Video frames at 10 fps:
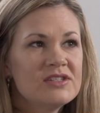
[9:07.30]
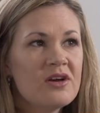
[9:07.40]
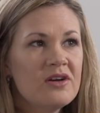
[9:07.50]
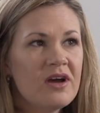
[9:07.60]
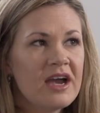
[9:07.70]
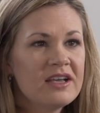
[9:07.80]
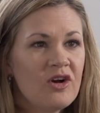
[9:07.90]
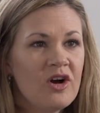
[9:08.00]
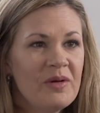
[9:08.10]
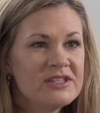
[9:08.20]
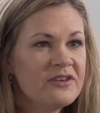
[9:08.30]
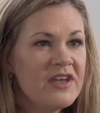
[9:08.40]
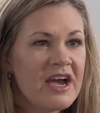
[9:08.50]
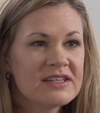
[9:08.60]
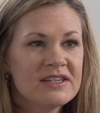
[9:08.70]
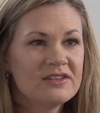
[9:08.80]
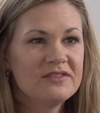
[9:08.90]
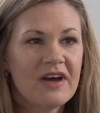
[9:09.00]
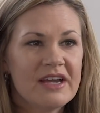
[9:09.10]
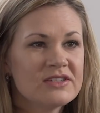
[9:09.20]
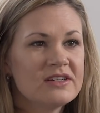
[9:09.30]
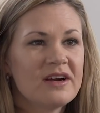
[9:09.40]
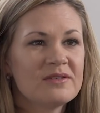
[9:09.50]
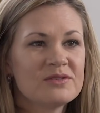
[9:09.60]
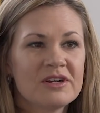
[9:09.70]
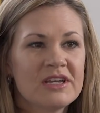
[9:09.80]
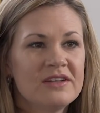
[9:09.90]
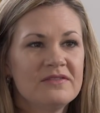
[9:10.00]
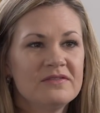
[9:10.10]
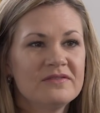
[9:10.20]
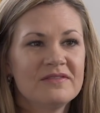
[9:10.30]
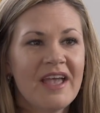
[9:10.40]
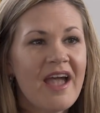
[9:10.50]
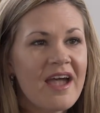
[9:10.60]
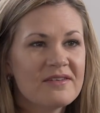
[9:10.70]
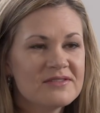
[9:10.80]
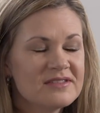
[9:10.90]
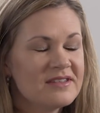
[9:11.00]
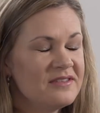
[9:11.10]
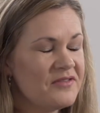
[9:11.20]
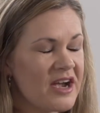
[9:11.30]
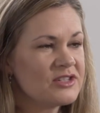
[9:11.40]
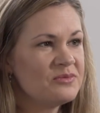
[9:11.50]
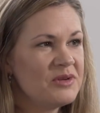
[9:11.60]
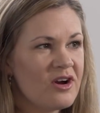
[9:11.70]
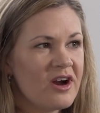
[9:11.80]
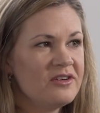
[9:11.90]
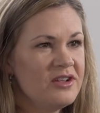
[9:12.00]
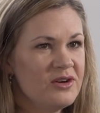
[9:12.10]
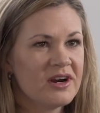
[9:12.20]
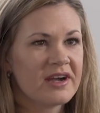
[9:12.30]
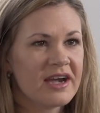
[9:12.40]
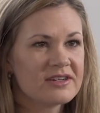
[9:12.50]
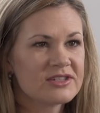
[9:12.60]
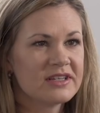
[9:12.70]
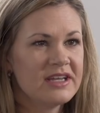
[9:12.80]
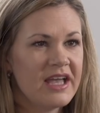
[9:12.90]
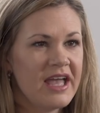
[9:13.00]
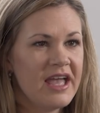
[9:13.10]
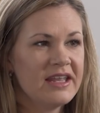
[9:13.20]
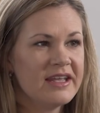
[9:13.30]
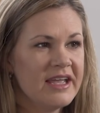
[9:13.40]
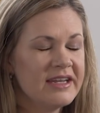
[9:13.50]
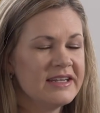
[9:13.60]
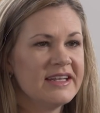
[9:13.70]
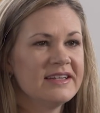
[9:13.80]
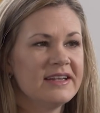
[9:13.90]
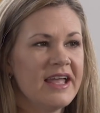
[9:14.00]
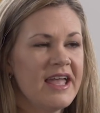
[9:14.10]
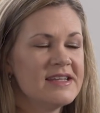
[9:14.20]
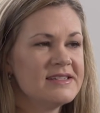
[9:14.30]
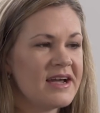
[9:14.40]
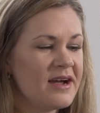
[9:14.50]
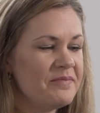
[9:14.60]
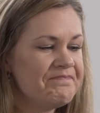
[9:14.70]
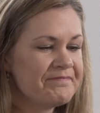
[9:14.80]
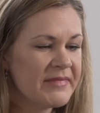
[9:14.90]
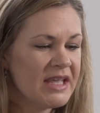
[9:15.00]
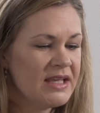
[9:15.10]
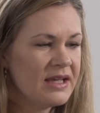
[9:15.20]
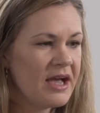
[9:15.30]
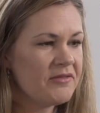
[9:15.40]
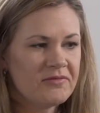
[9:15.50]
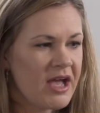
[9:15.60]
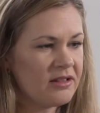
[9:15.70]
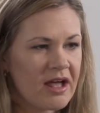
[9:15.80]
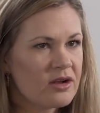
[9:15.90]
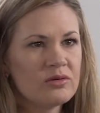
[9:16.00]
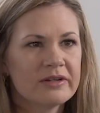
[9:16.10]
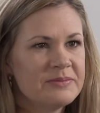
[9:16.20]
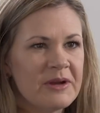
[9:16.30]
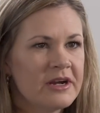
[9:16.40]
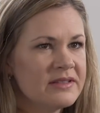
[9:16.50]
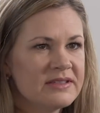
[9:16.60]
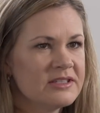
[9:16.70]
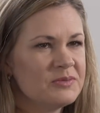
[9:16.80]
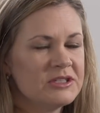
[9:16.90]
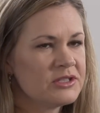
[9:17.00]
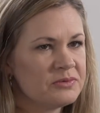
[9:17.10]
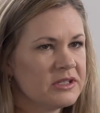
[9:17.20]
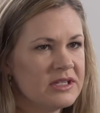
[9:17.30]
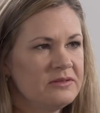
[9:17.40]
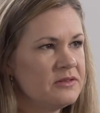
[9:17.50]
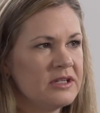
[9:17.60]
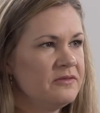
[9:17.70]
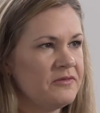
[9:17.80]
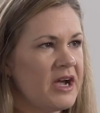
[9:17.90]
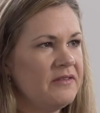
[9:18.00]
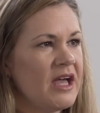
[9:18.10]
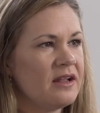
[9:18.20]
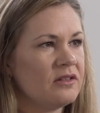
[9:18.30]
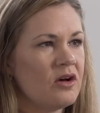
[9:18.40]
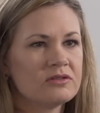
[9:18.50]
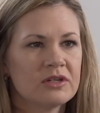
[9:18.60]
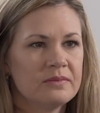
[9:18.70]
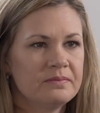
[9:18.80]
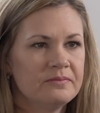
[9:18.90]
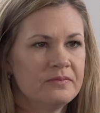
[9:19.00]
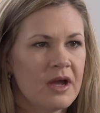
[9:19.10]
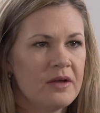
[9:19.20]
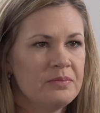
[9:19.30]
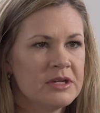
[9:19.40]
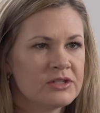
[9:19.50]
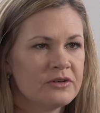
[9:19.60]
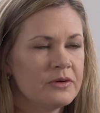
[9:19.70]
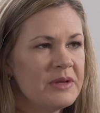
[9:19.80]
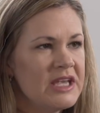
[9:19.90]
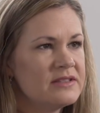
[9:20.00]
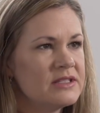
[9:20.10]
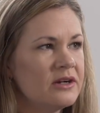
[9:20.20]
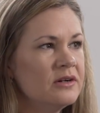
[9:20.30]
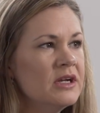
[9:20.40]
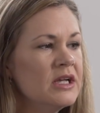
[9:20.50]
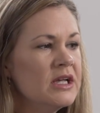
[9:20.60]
so i call myself the accidental advisor i was working so in, do i yeah i was in fashion pr in new york actually and hated it and um, have had a lot of cool experiences but just really didn't find that a long-term uh, picture for me and so